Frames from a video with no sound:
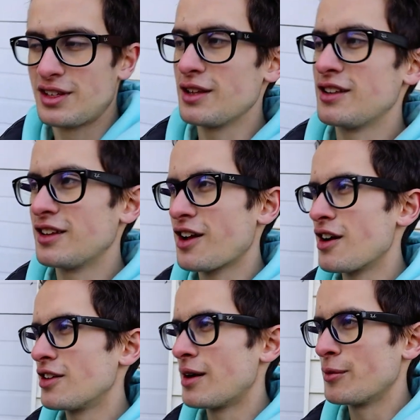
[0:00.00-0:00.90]
This is the
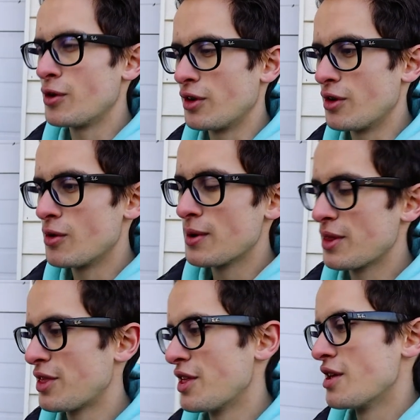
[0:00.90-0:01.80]
color I'm going to go
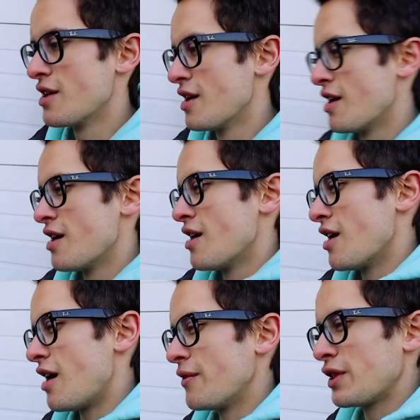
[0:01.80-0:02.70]
with.
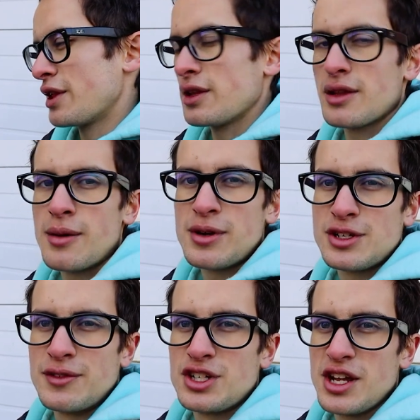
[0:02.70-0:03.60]
Obviously it's not
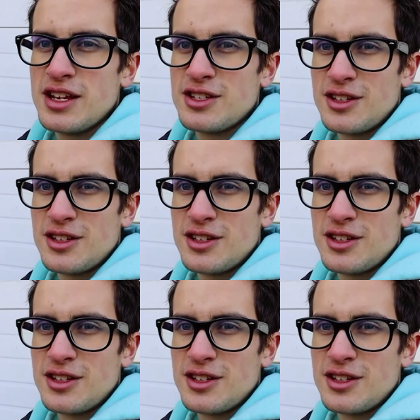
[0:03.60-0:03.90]
much of a change.